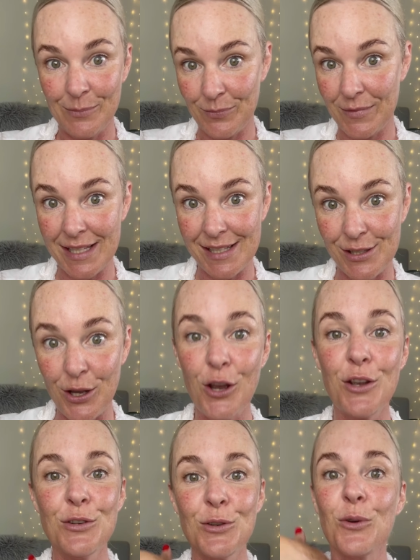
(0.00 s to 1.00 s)
this
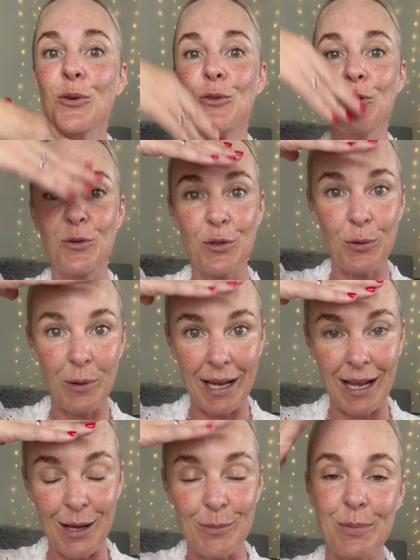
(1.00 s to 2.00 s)
zone all the way
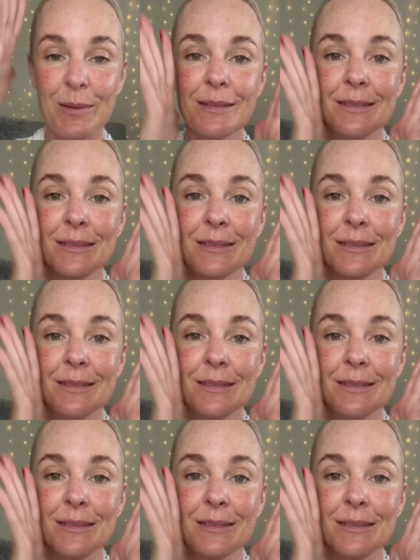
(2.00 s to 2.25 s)
up.